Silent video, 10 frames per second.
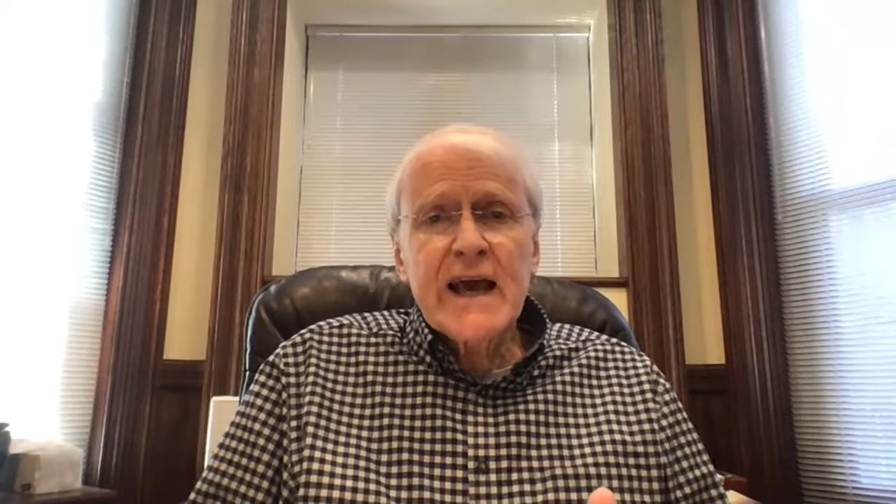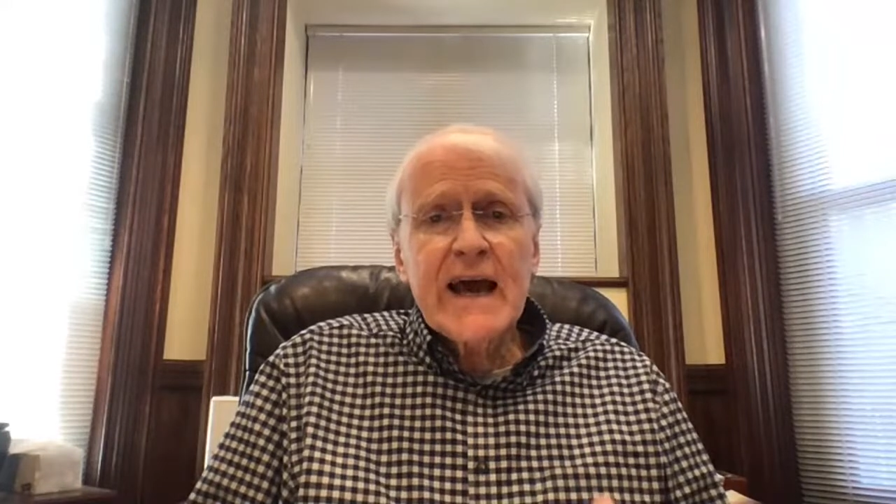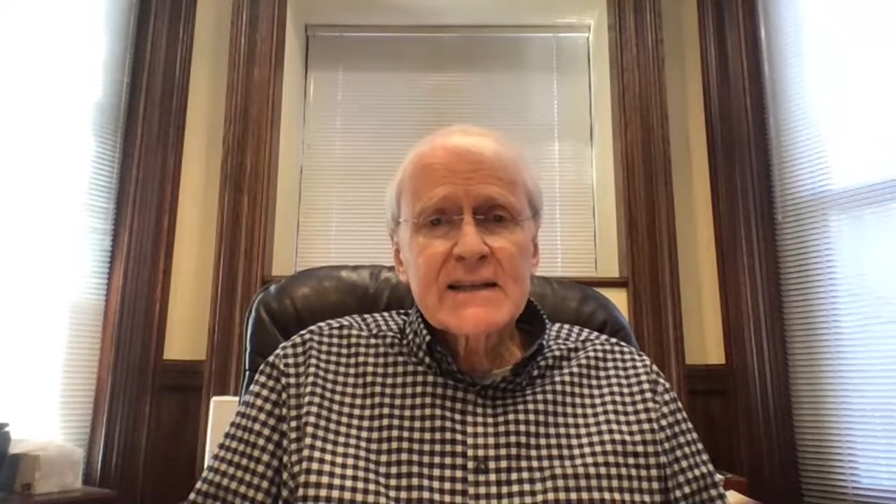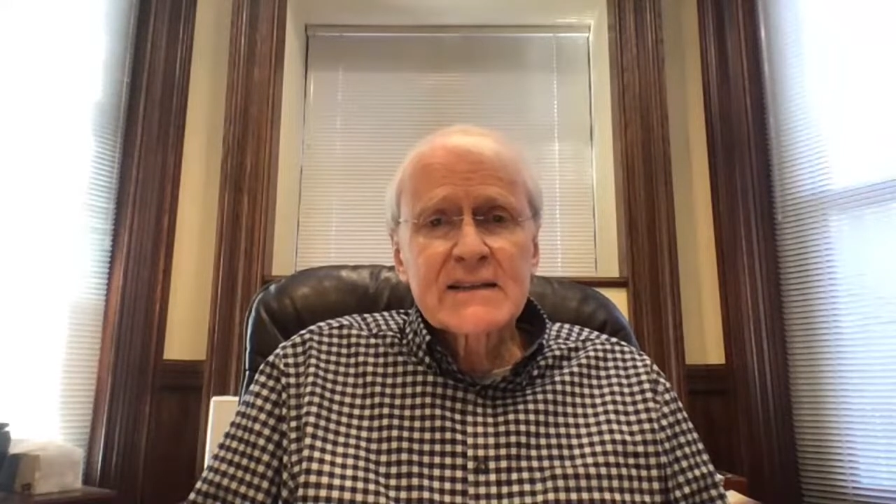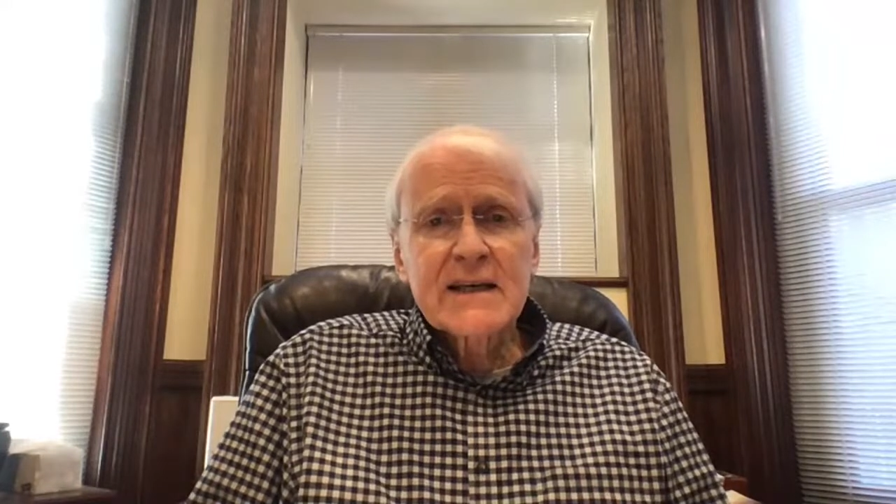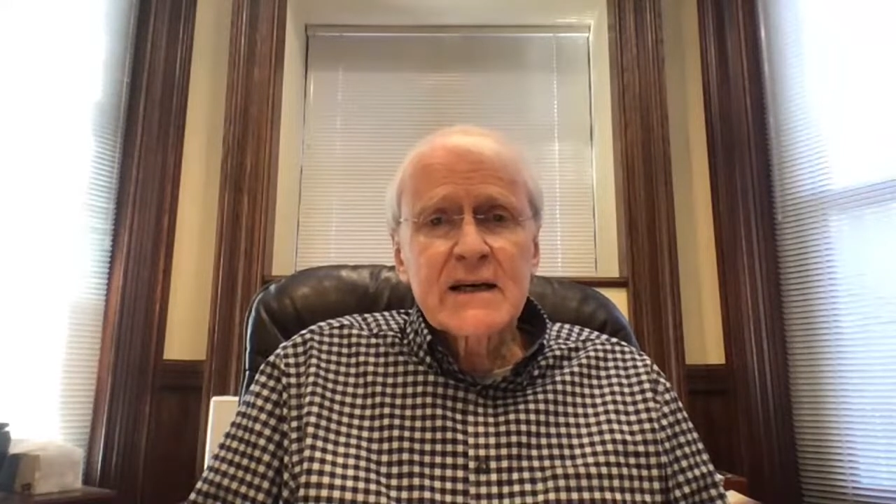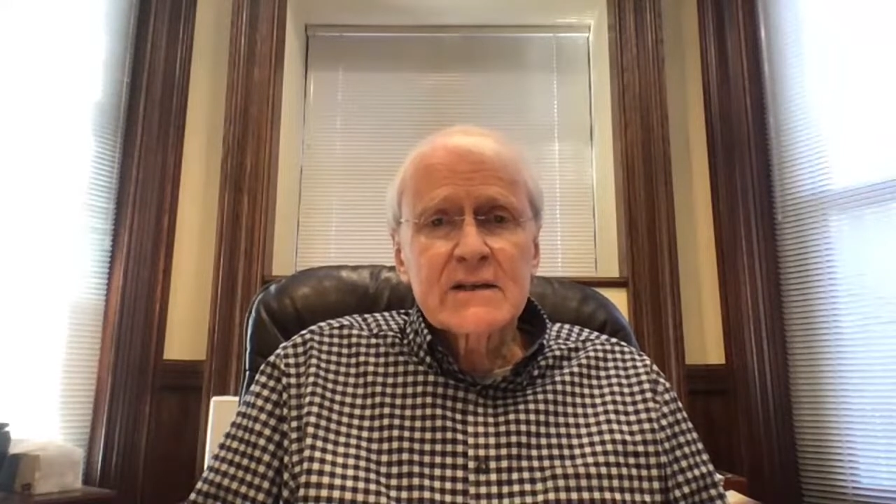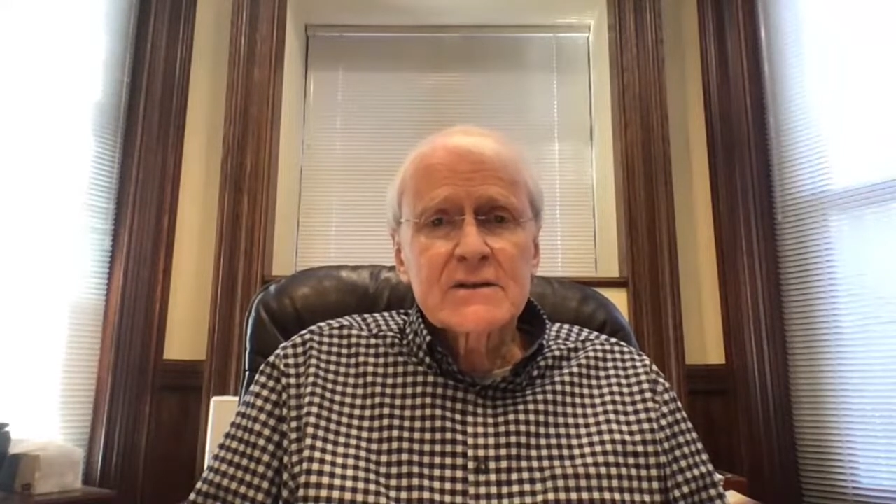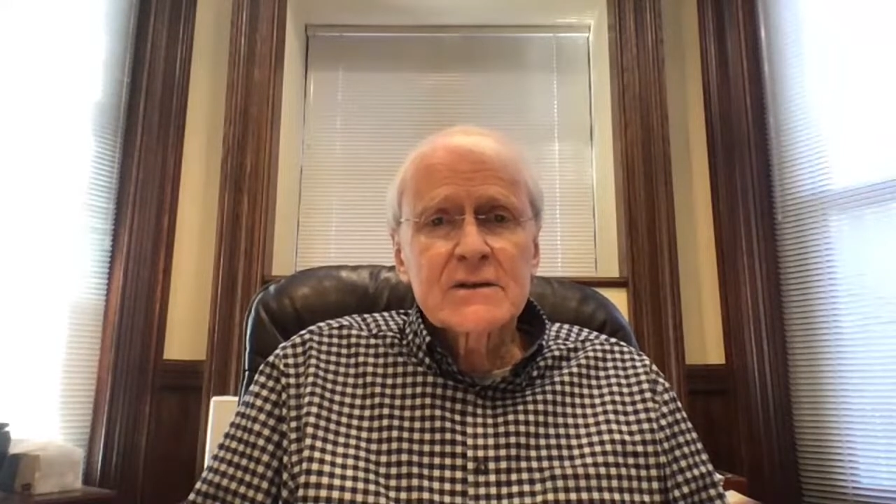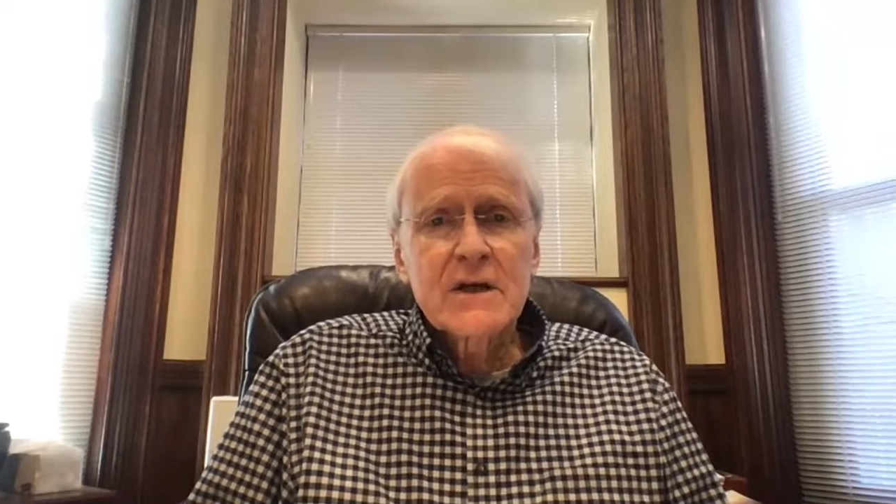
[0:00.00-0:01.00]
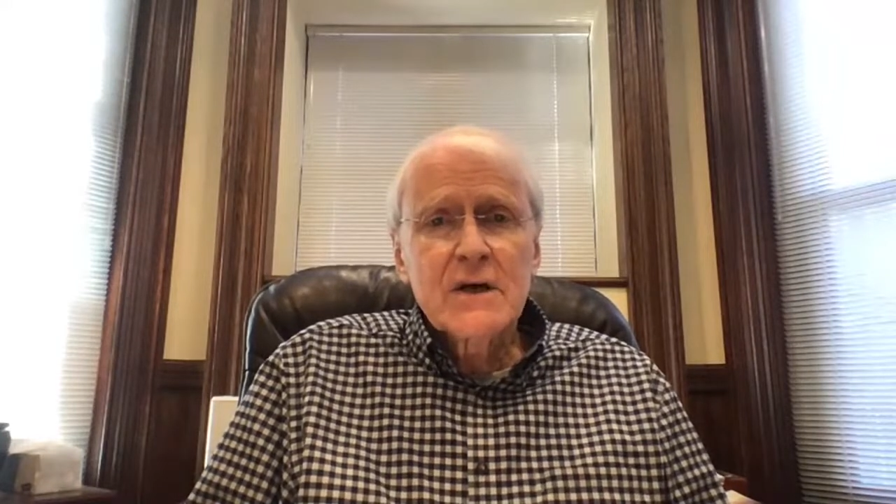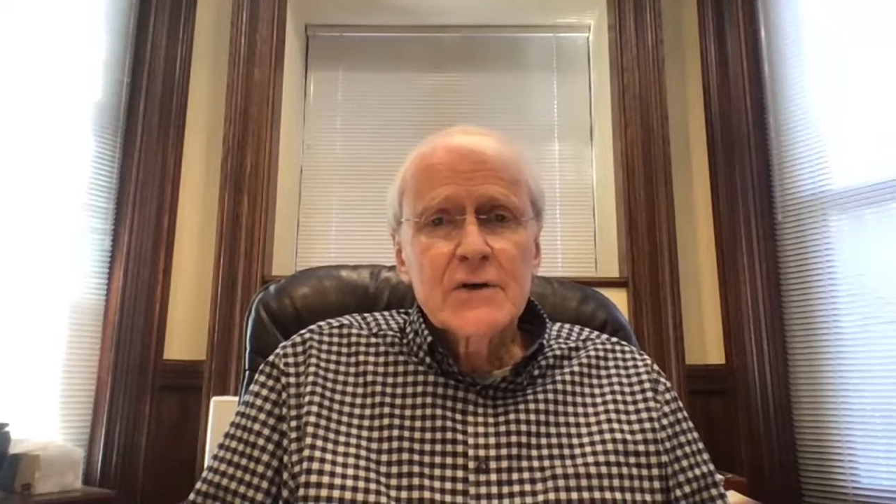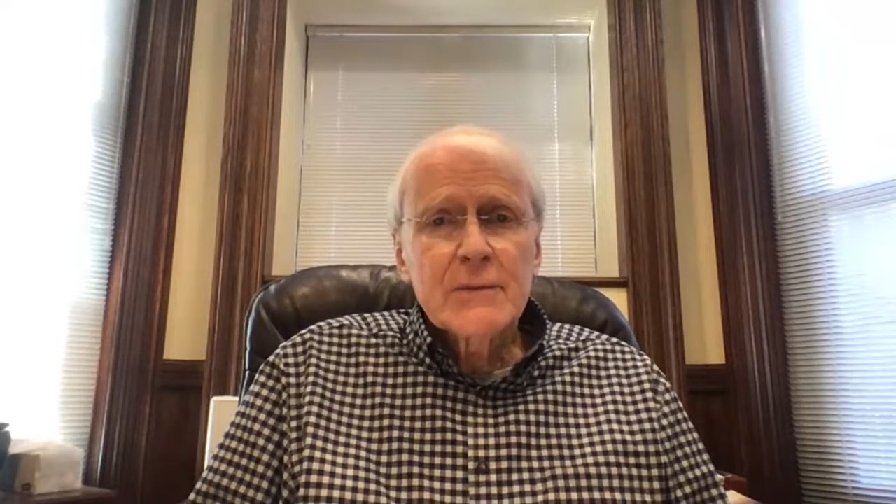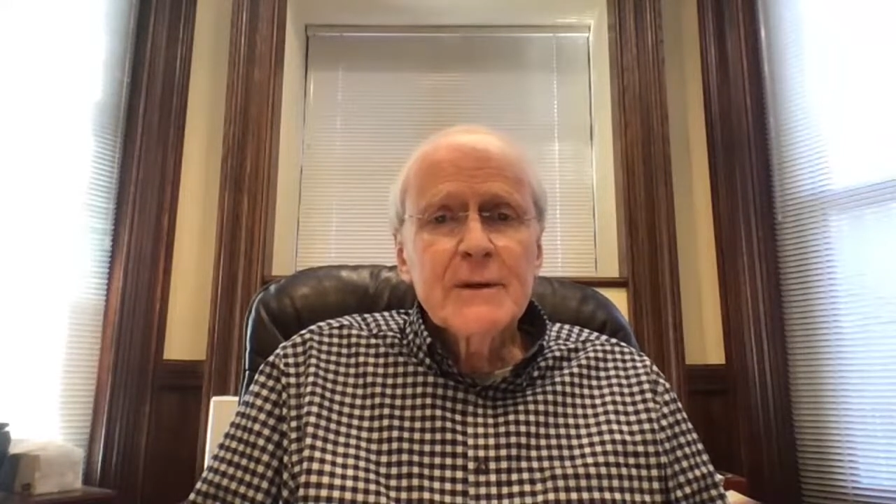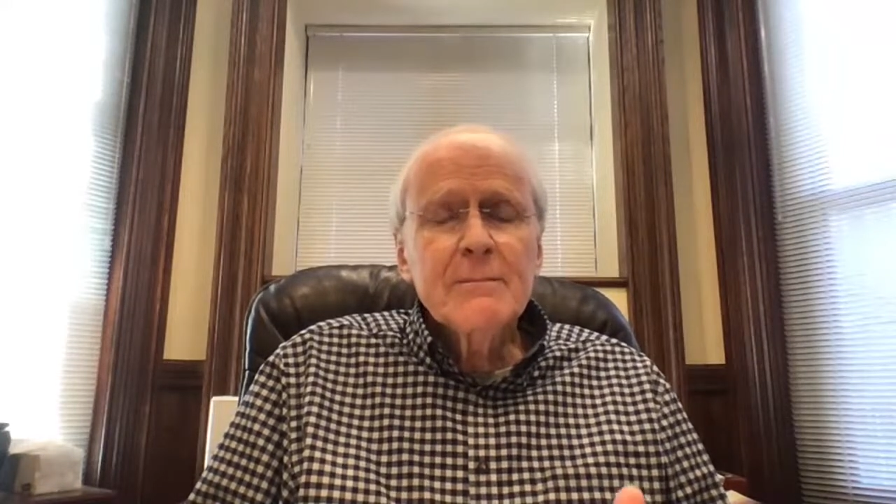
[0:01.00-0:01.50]
asking us
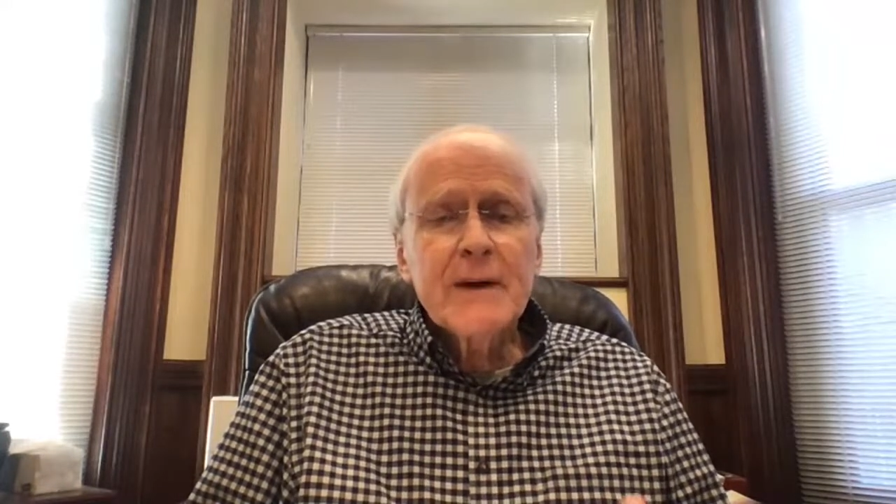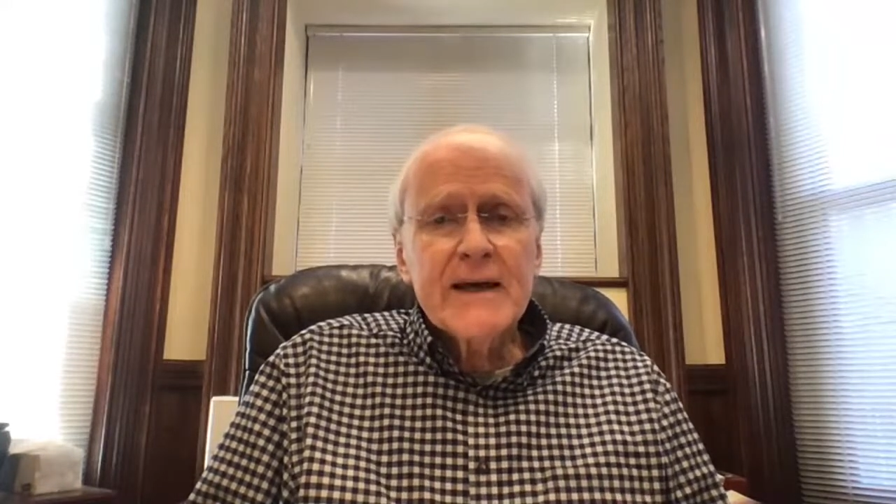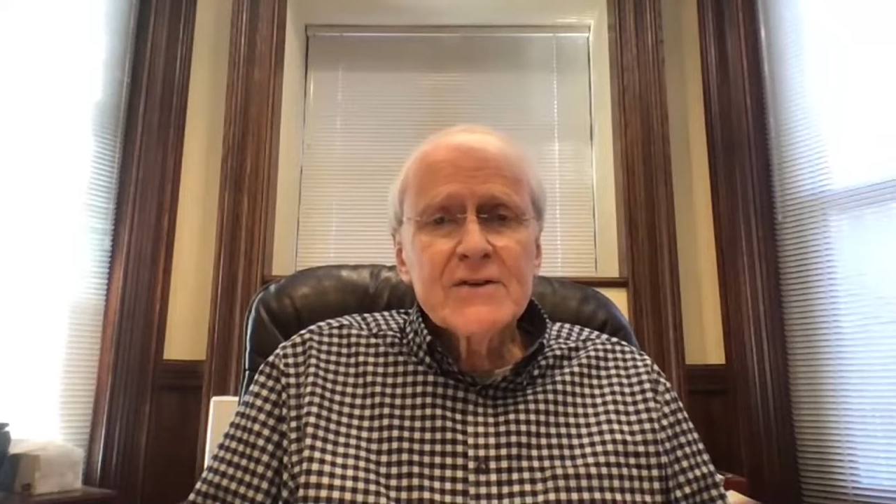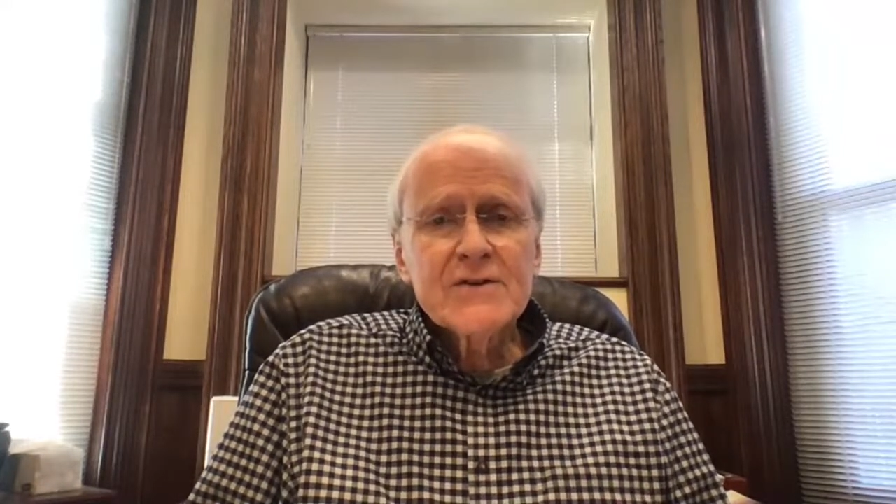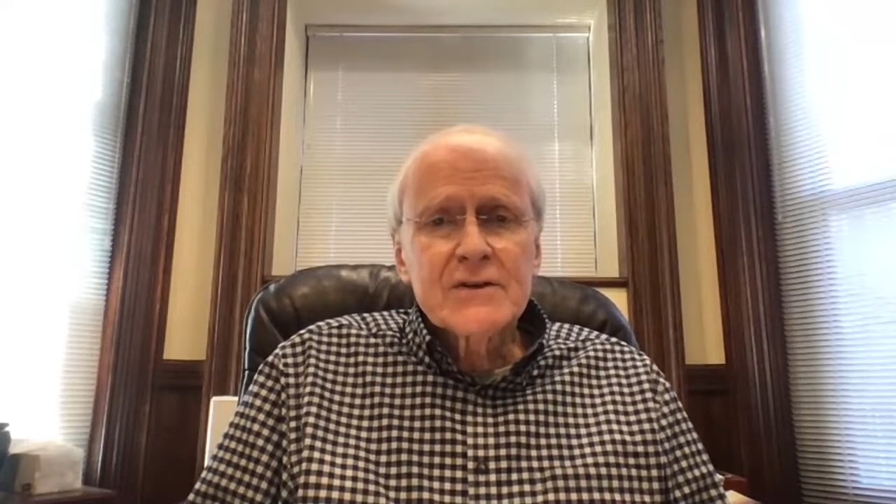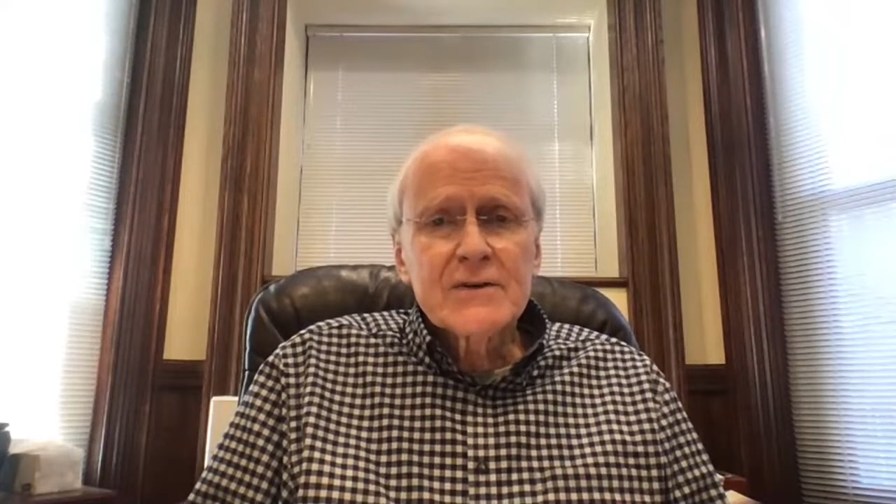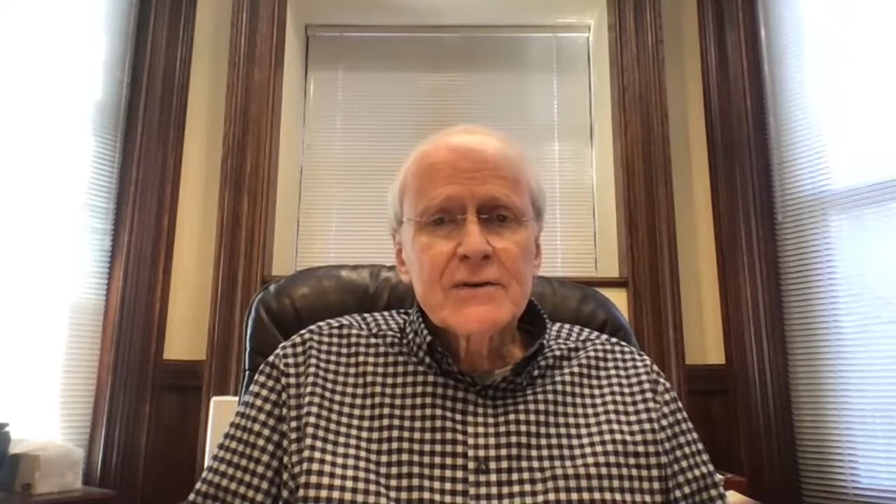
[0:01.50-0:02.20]
to be patient,